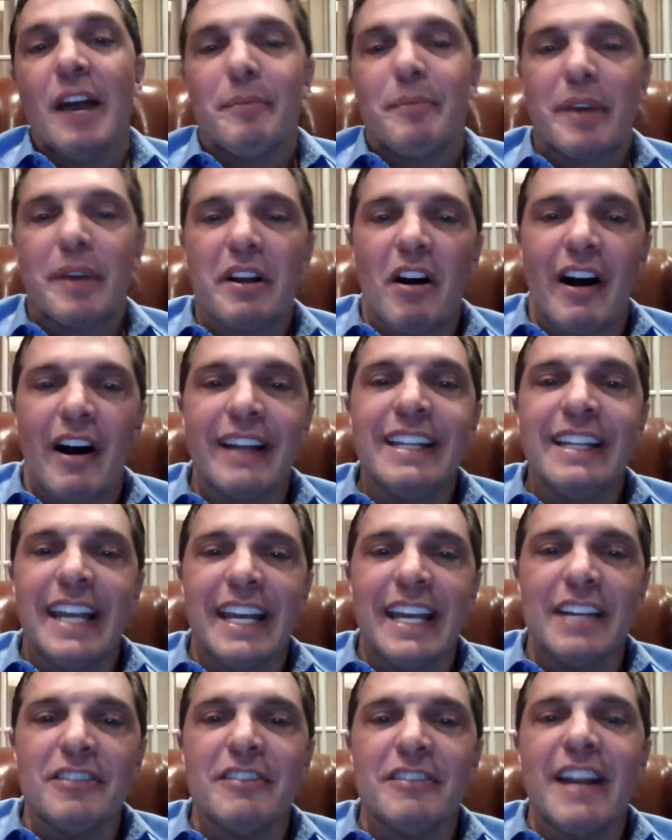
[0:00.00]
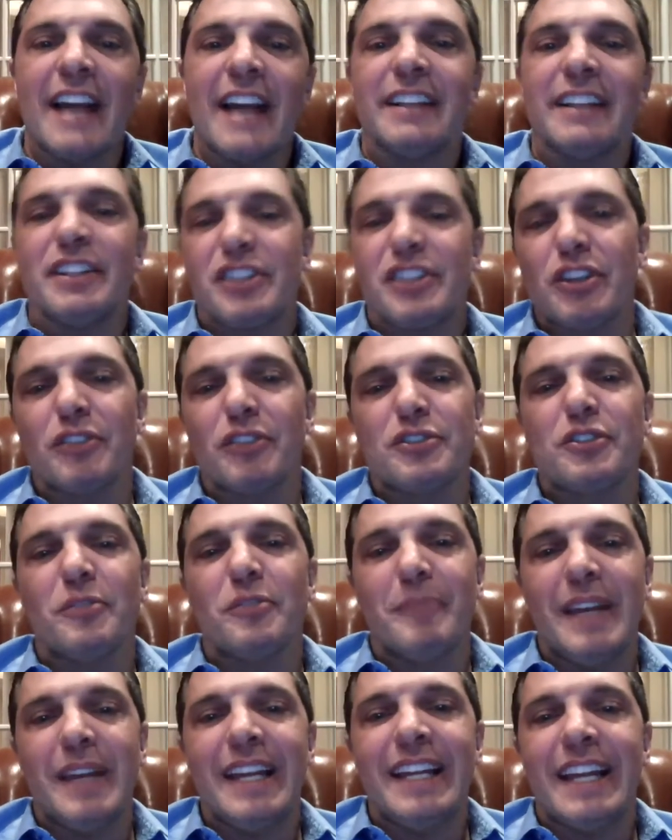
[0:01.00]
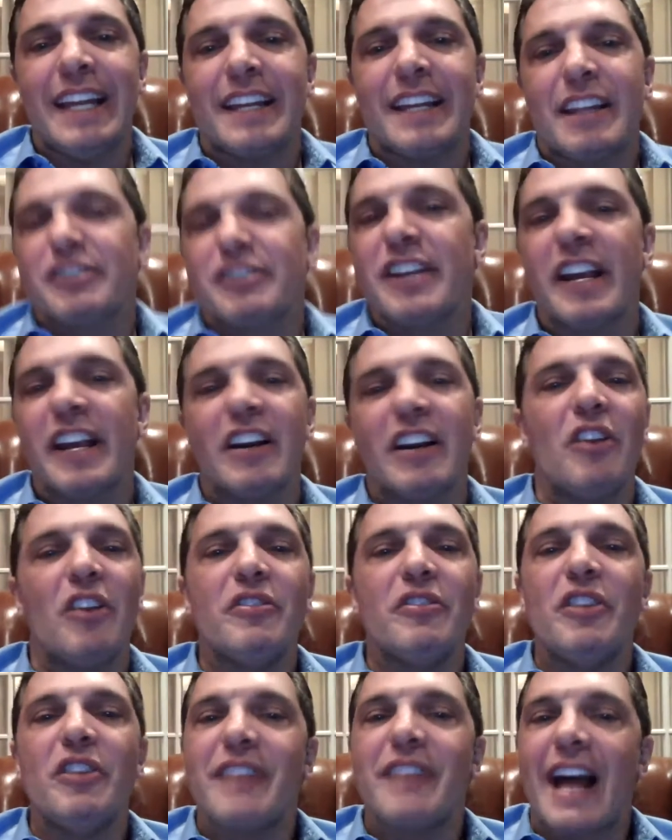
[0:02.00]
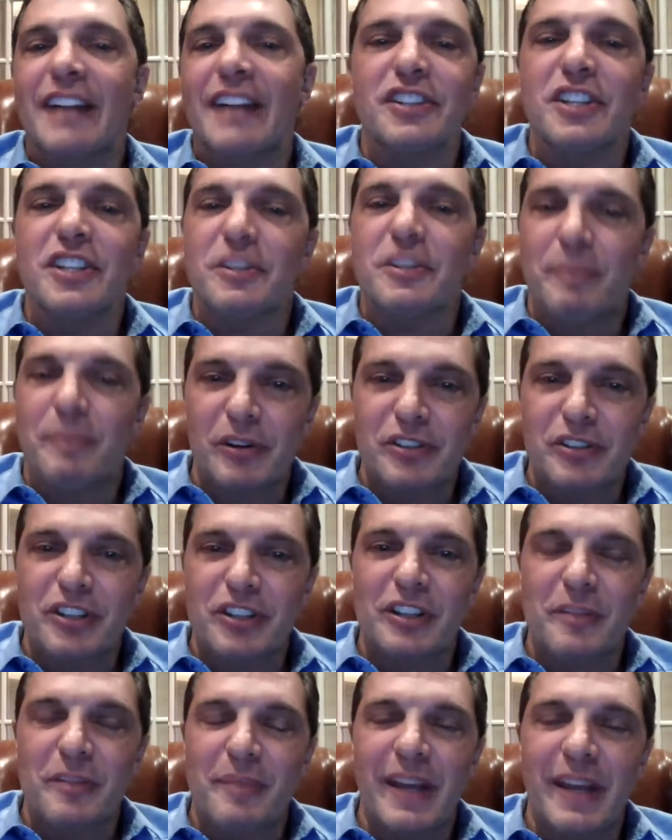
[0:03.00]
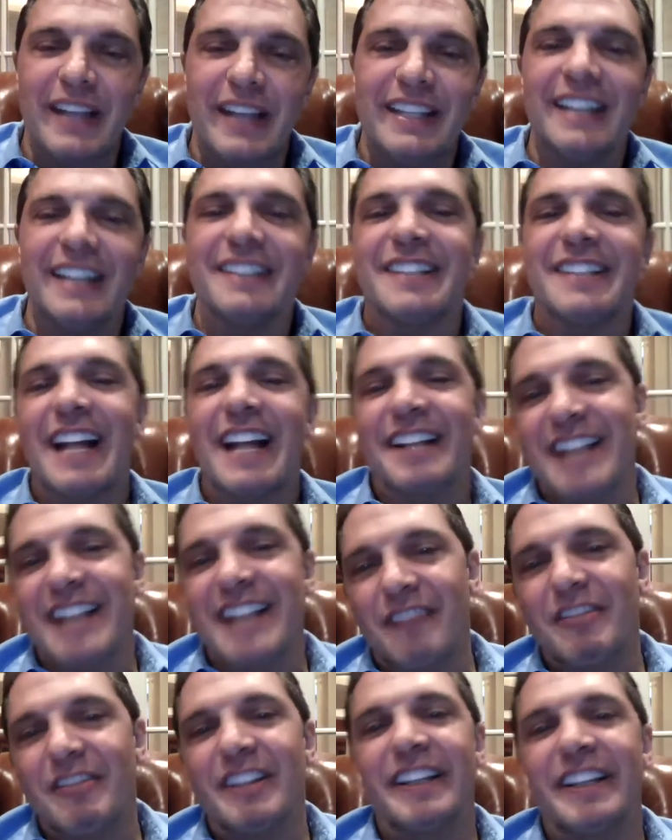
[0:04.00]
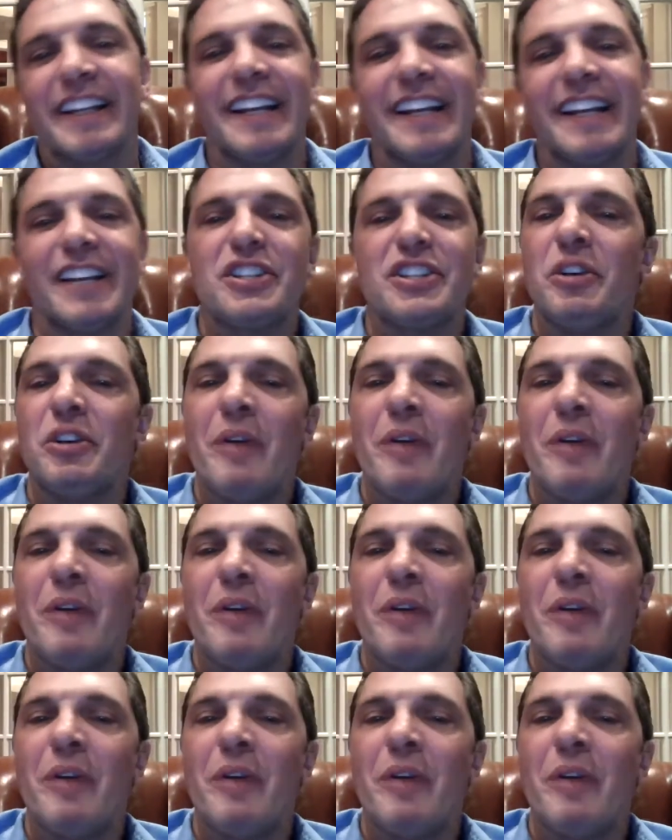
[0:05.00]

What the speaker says: But on the internet and social media, they're saying, oh no, that's just personal opinions. That's not really an issue.